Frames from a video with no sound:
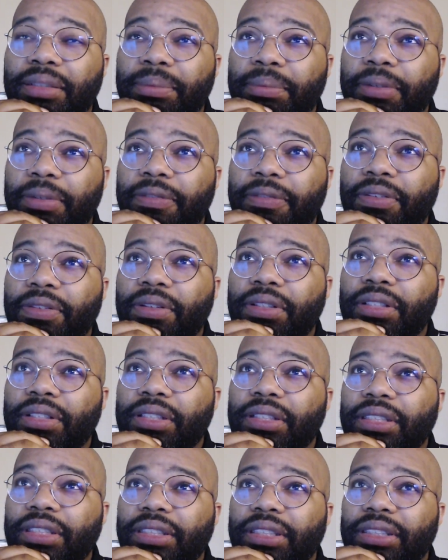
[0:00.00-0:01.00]

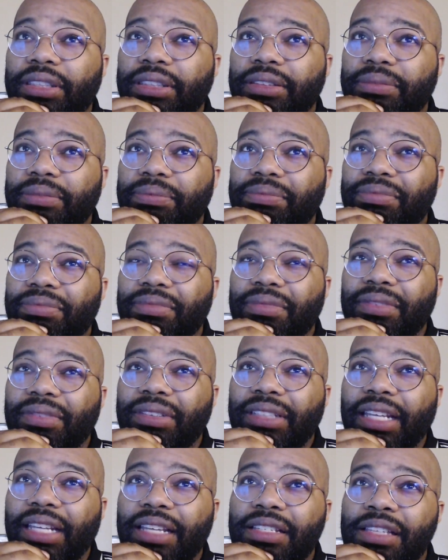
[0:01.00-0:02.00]
before
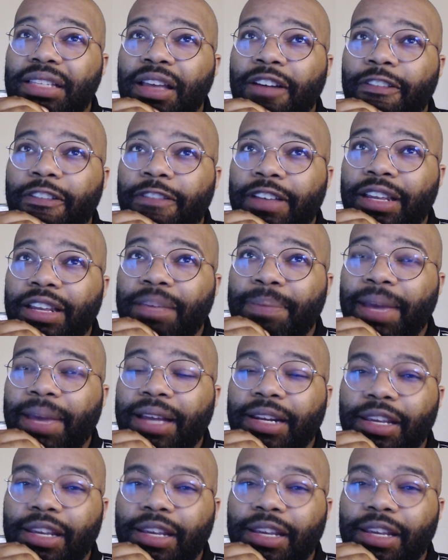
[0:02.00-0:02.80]
things got really bad they